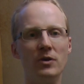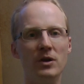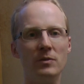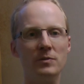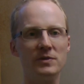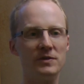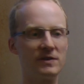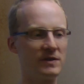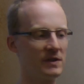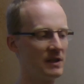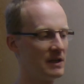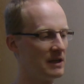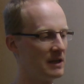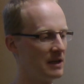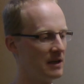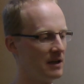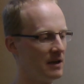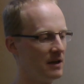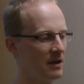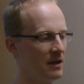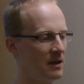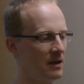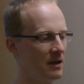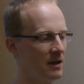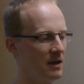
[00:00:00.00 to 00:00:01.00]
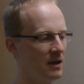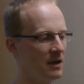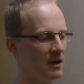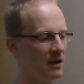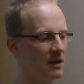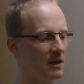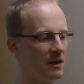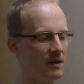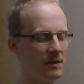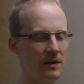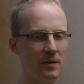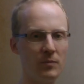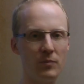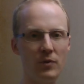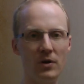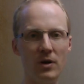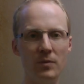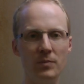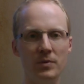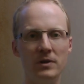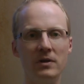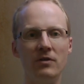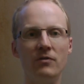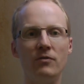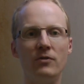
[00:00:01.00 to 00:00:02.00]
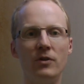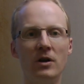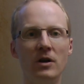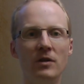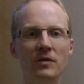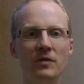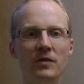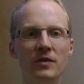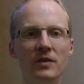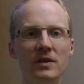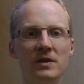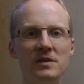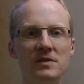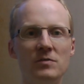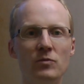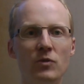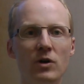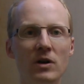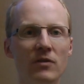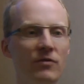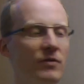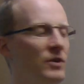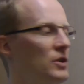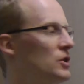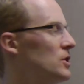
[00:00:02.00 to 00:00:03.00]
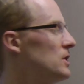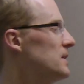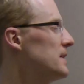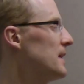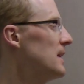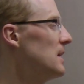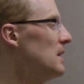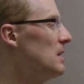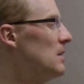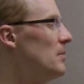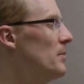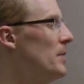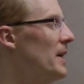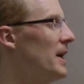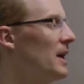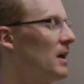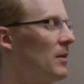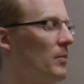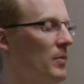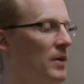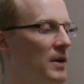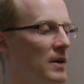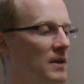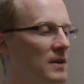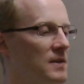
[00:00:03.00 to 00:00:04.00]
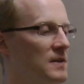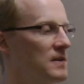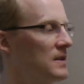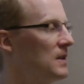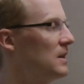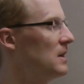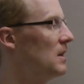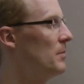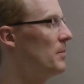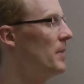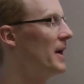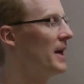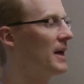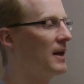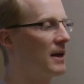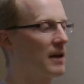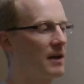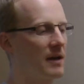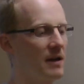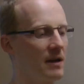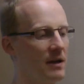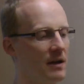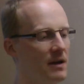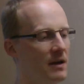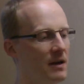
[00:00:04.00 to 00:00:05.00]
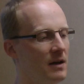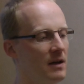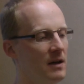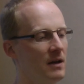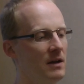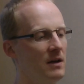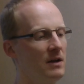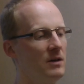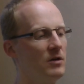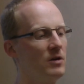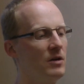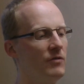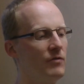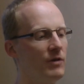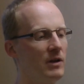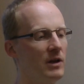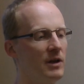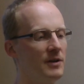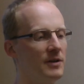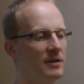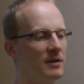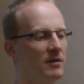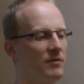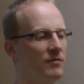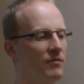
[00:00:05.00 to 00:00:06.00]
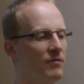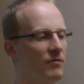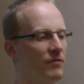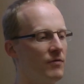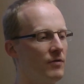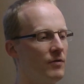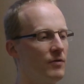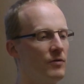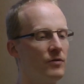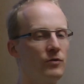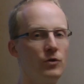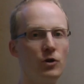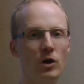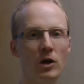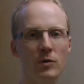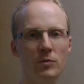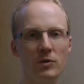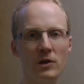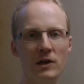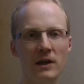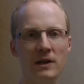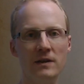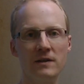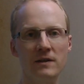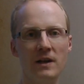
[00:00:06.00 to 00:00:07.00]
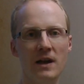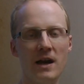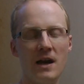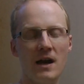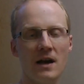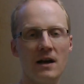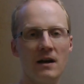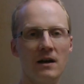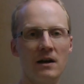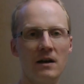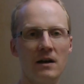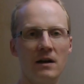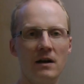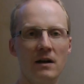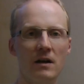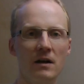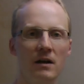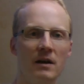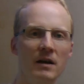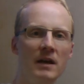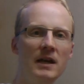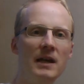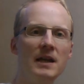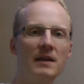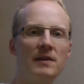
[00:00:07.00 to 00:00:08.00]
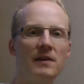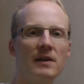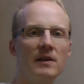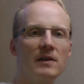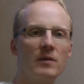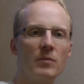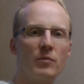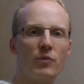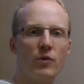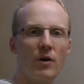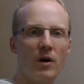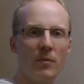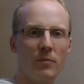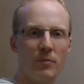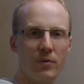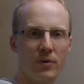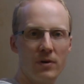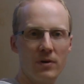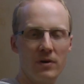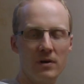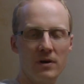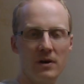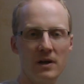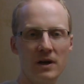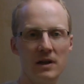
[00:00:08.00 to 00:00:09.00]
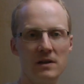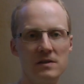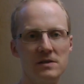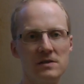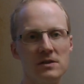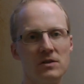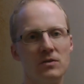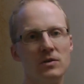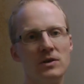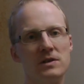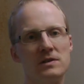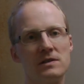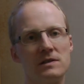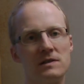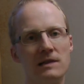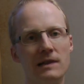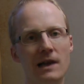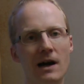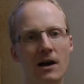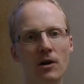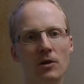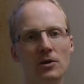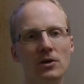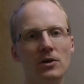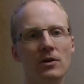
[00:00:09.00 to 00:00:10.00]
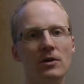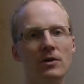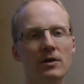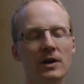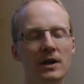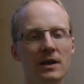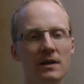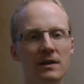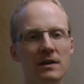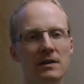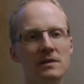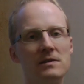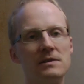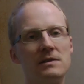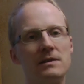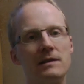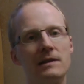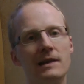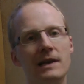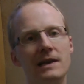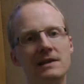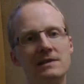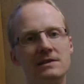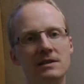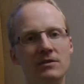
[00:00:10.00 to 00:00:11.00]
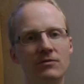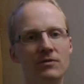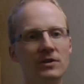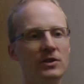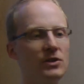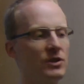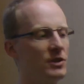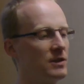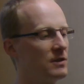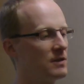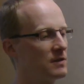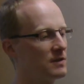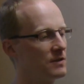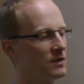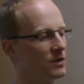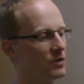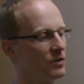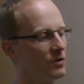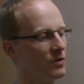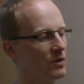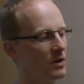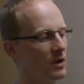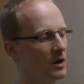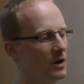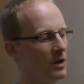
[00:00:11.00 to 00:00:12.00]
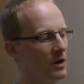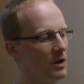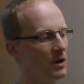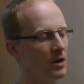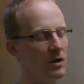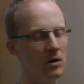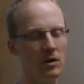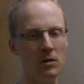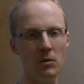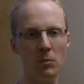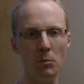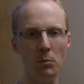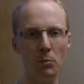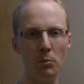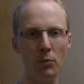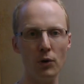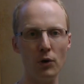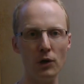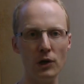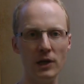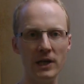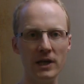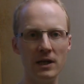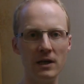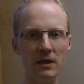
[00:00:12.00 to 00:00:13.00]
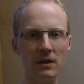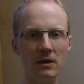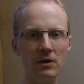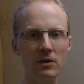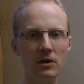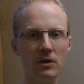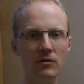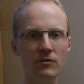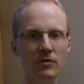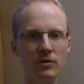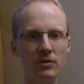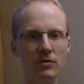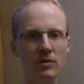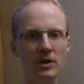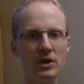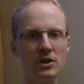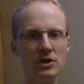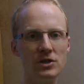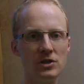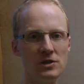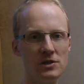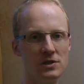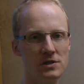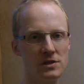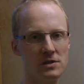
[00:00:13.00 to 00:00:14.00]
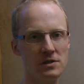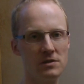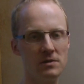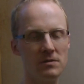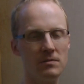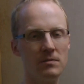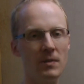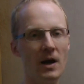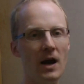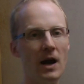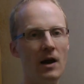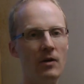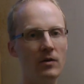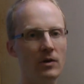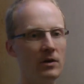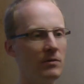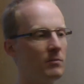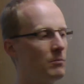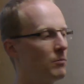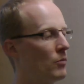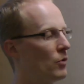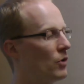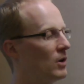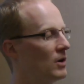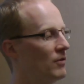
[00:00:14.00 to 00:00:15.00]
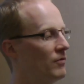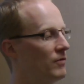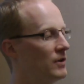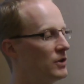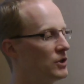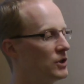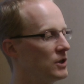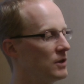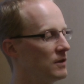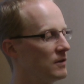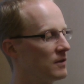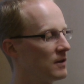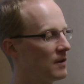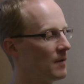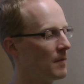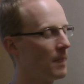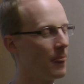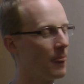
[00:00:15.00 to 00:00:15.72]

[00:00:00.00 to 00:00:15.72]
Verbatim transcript: props, the prop in the front is more efficient than in the back, because in the back you have a lot of turbulent air hitting the prop, and so it's louder and it's less efficient. So pulling configurations are more efficient.